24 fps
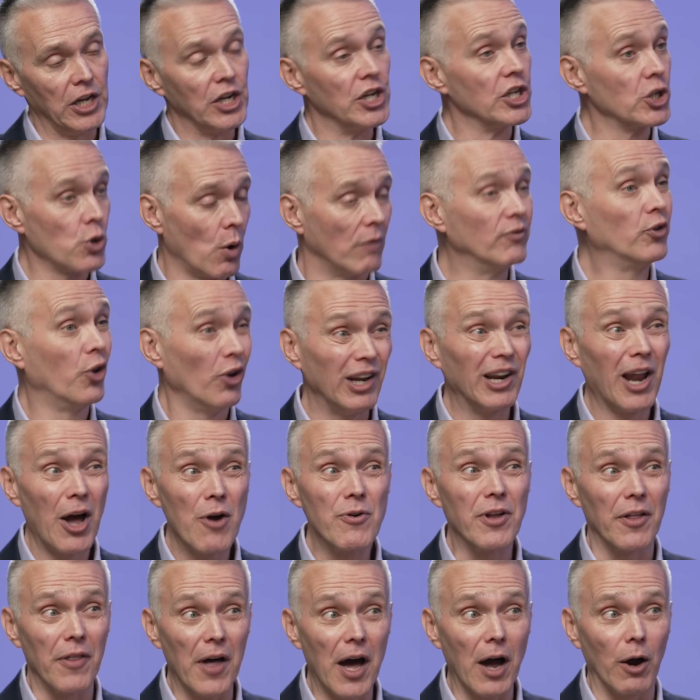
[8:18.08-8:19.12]
So I've done a
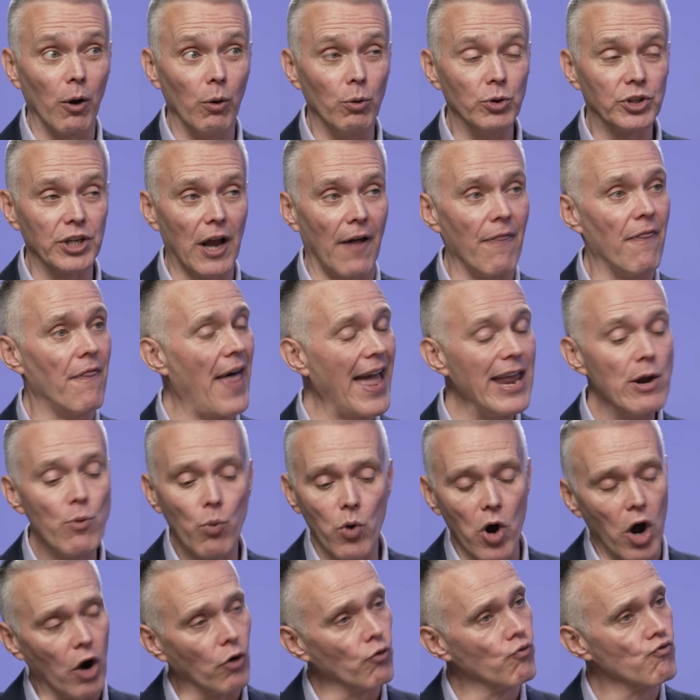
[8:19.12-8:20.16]
load of those and they
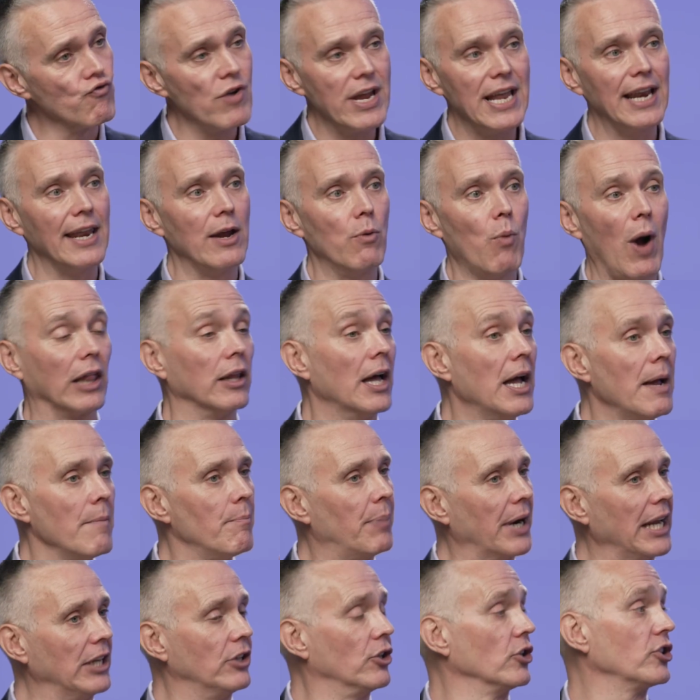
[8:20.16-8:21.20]
work really well,
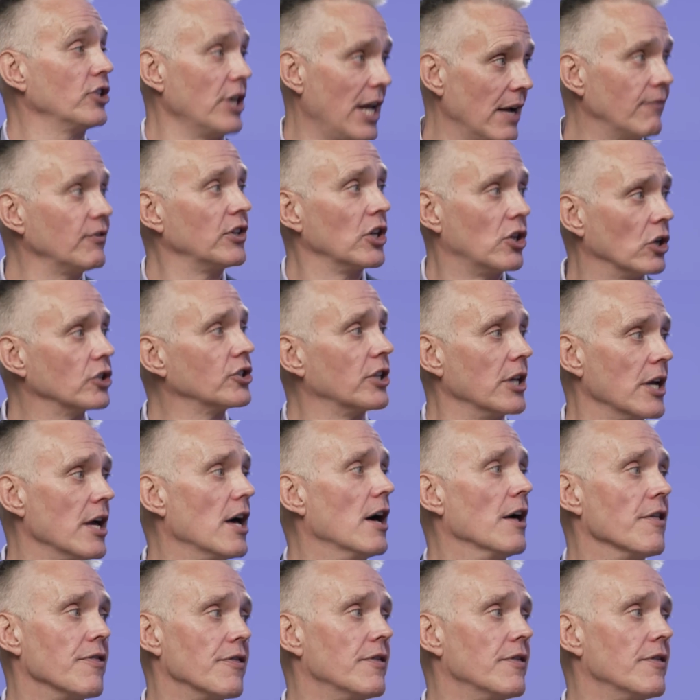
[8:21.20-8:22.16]
but it doesn't have to cost the earth.